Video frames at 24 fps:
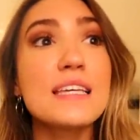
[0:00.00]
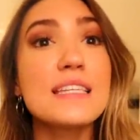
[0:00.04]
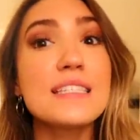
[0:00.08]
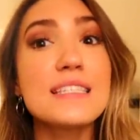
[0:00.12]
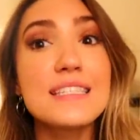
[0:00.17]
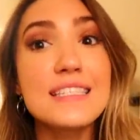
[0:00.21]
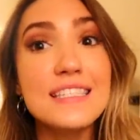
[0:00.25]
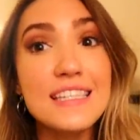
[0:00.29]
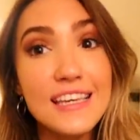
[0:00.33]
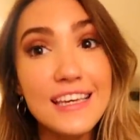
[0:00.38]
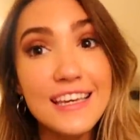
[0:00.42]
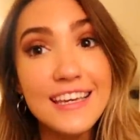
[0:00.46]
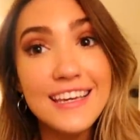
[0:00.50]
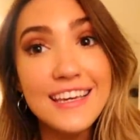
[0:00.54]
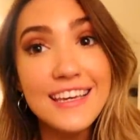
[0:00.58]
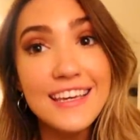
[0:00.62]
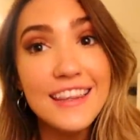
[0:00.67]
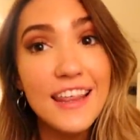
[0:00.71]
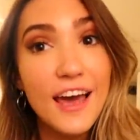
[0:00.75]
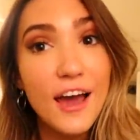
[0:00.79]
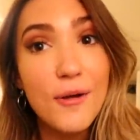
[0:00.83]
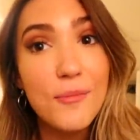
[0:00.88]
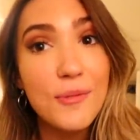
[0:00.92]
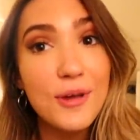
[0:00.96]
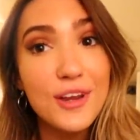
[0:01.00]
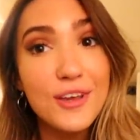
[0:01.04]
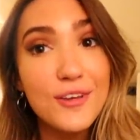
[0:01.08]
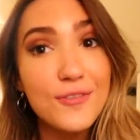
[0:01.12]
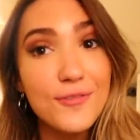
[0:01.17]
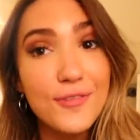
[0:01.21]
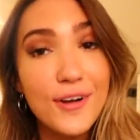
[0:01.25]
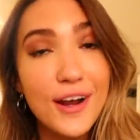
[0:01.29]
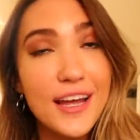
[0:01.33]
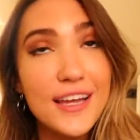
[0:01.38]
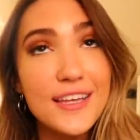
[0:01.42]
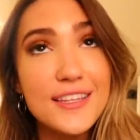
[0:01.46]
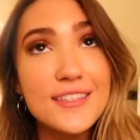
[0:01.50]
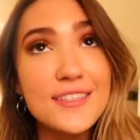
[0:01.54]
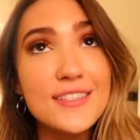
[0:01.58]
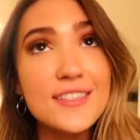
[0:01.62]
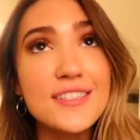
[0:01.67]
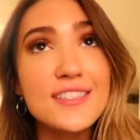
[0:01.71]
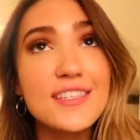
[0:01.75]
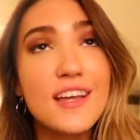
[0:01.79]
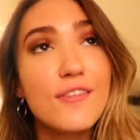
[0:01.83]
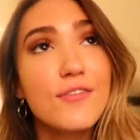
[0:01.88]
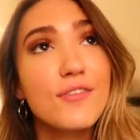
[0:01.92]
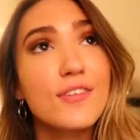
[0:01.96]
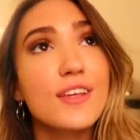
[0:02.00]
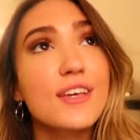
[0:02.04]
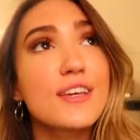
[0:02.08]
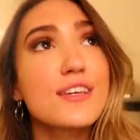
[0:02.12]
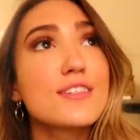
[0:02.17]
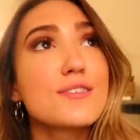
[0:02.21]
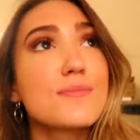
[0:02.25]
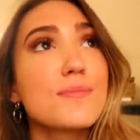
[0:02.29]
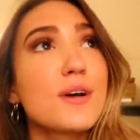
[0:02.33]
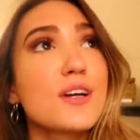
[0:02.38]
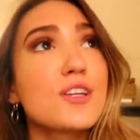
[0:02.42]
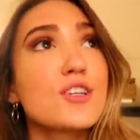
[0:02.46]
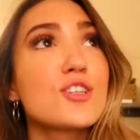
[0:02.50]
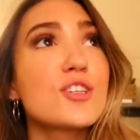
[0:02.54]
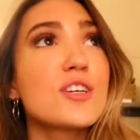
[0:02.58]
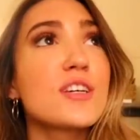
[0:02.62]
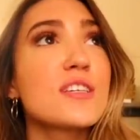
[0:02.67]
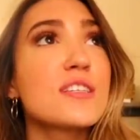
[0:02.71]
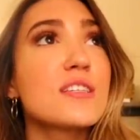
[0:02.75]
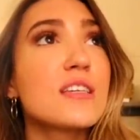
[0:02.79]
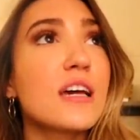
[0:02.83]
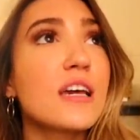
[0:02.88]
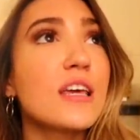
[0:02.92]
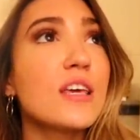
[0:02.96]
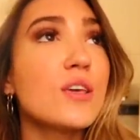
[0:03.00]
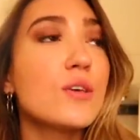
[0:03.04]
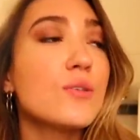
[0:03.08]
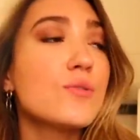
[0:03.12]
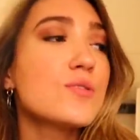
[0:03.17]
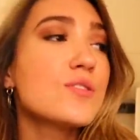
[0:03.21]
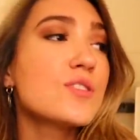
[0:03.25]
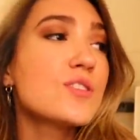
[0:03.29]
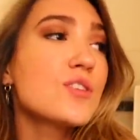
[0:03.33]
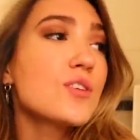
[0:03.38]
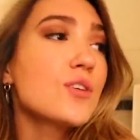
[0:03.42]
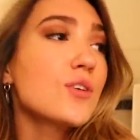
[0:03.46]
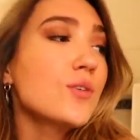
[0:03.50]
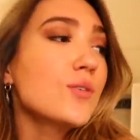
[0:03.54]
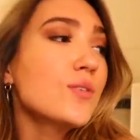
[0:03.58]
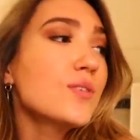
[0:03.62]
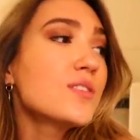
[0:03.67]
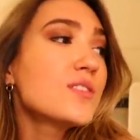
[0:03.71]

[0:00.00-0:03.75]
see that many friends, definitely as much as I used to,